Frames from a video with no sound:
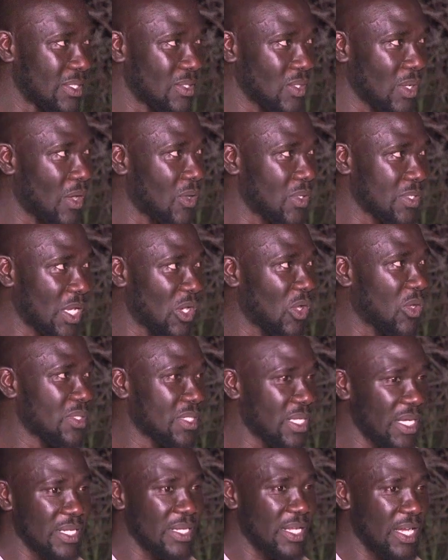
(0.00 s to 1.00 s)
So I was
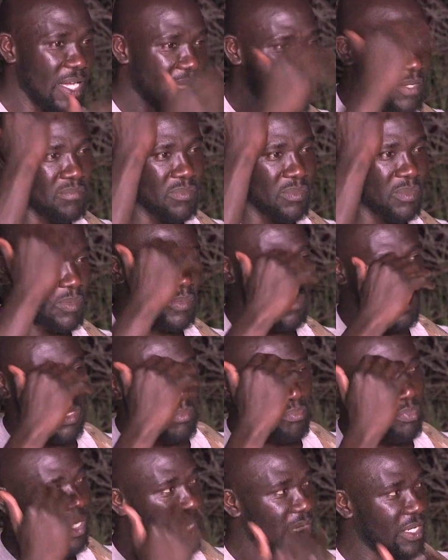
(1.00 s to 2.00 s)
alongside
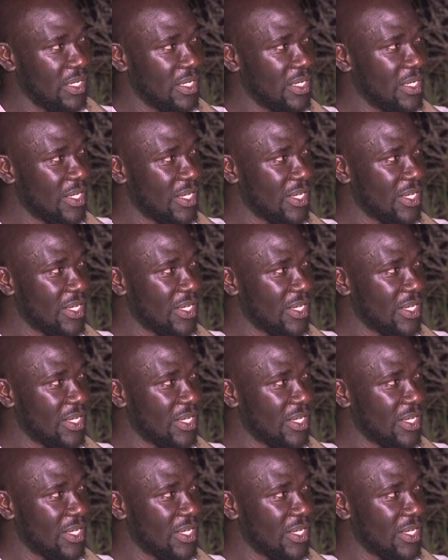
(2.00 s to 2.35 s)
Billy.